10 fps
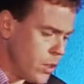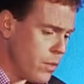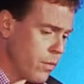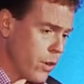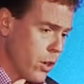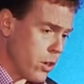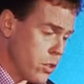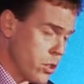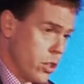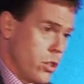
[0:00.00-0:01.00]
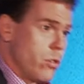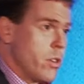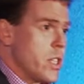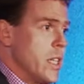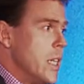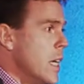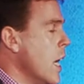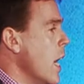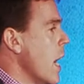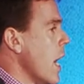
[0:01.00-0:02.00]
for security
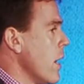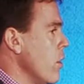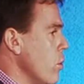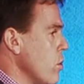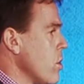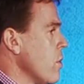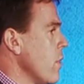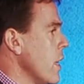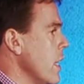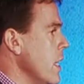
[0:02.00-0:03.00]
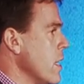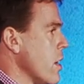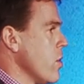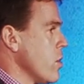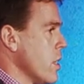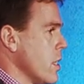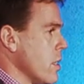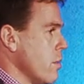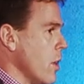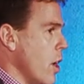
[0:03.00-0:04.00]
and also for the
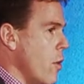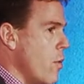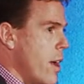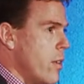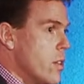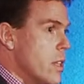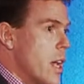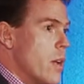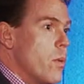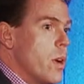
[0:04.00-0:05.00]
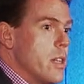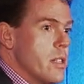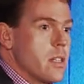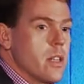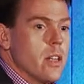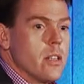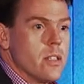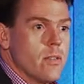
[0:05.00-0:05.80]
ecosystem around gateways and